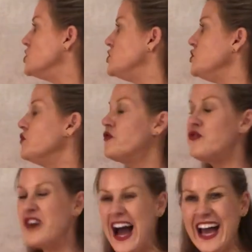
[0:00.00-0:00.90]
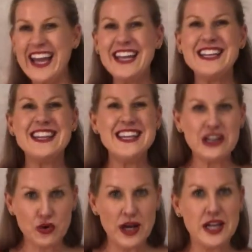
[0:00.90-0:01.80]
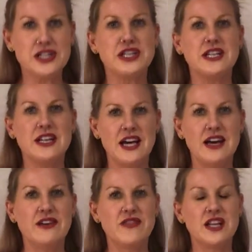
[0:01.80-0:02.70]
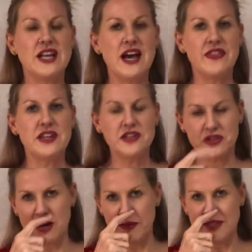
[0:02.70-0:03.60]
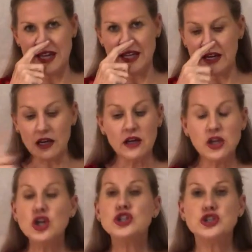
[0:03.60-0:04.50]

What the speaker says: to find the equation of the line that describes that data. You're